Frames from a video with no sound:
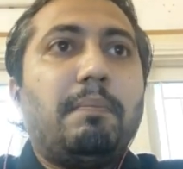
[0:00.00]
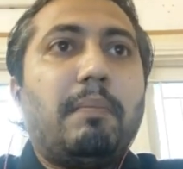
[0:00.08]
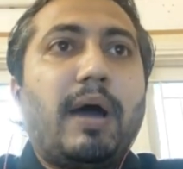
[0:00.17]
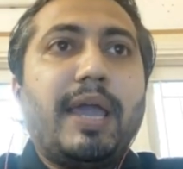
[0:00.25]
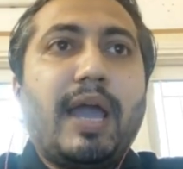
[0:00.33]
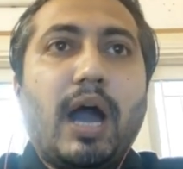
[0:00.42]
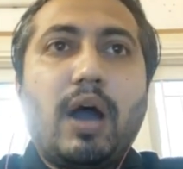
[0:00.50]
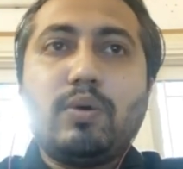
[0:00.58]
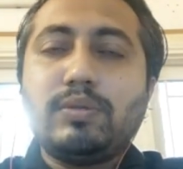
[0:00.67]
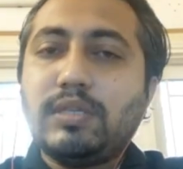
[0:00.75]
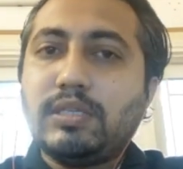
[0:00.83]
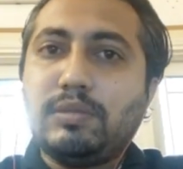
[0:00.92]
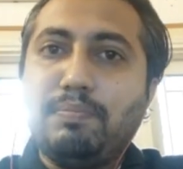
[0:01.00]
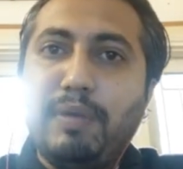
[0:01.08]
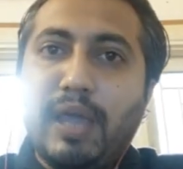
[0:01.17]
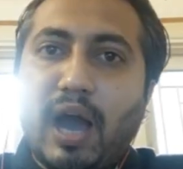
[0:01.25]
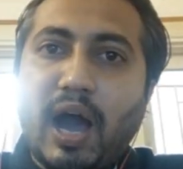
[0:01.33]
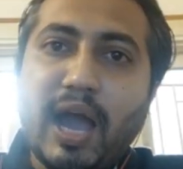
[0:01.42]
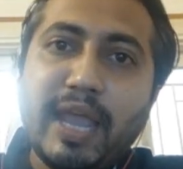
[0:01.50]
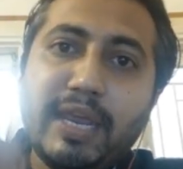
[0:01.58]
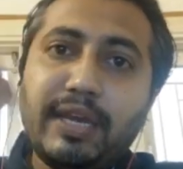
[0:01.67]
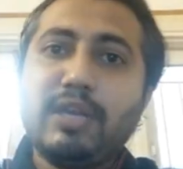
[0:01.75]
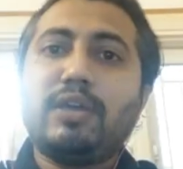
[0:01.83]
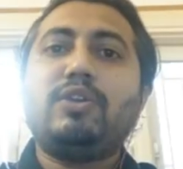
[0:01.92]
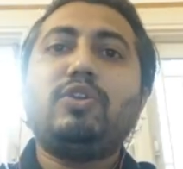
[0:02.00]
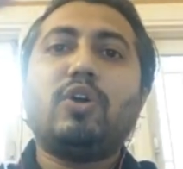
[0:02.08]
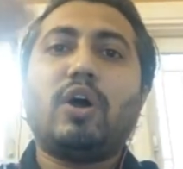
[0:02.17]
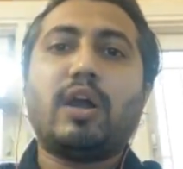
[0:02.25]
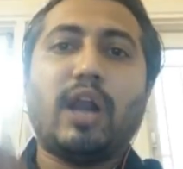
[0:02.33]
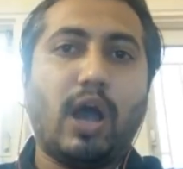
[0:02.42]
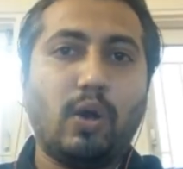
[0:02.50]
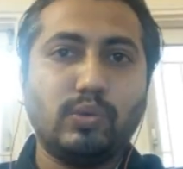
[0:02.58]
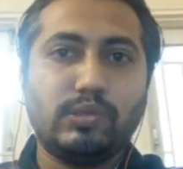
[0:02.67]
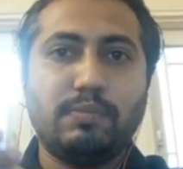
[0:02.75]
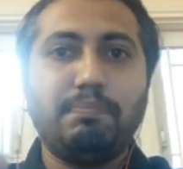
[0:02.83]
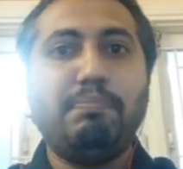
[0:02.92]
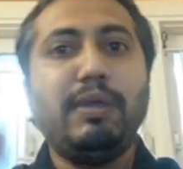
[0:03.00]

my house is behind your house.